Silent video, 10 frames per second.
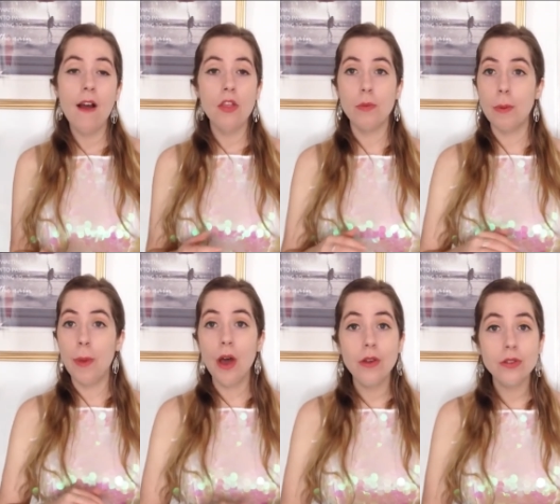The
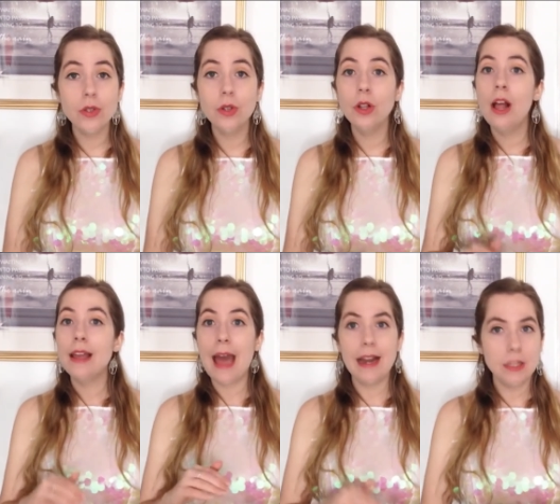proposal,
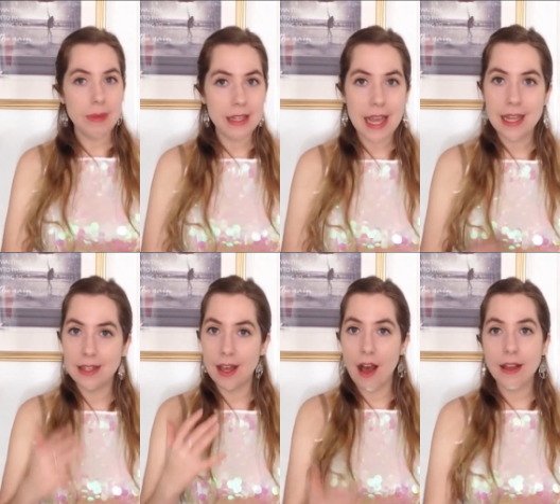Katniss being taken
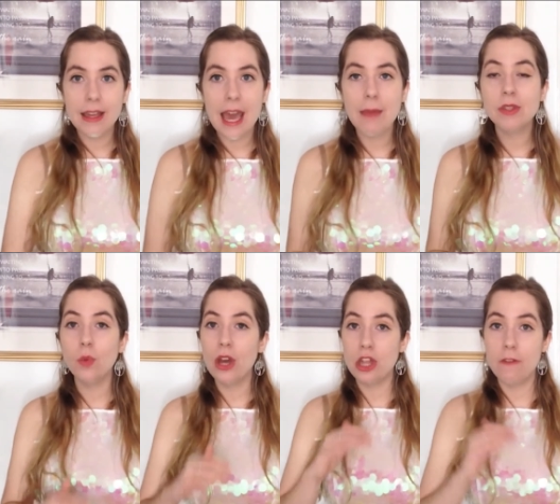to the Hunger Games, the
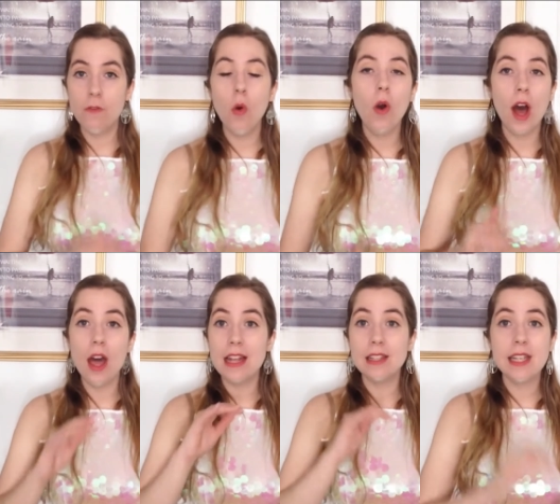way she fought,
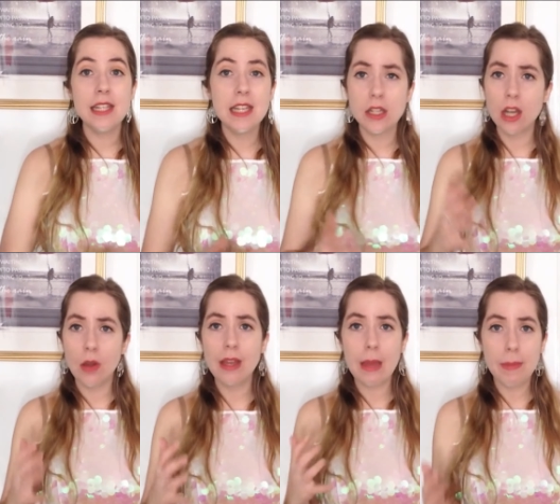her insisting to go
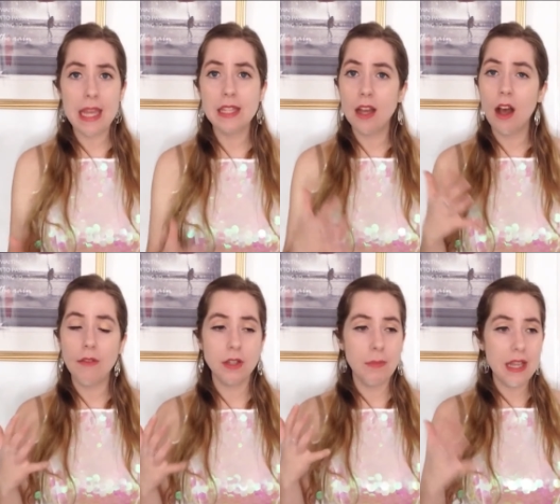and get Peeta
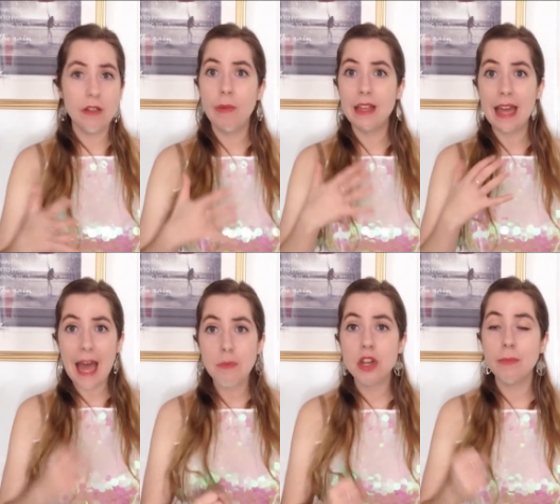after Peeta had been
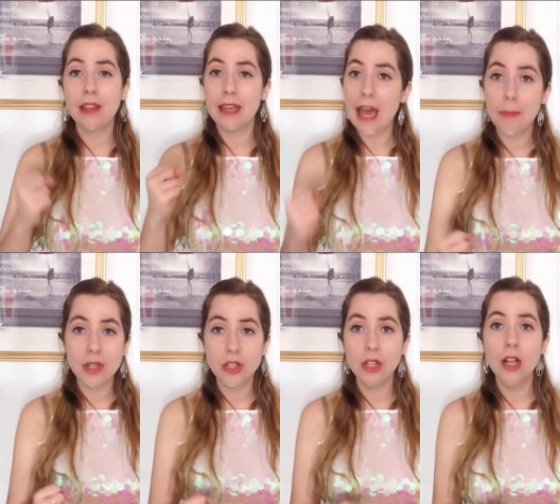captured by the
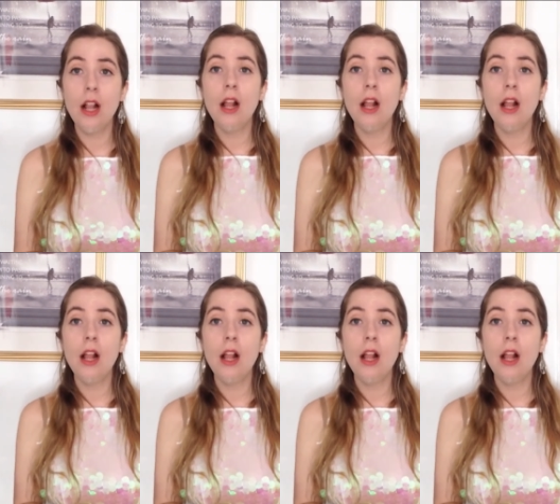Capitol.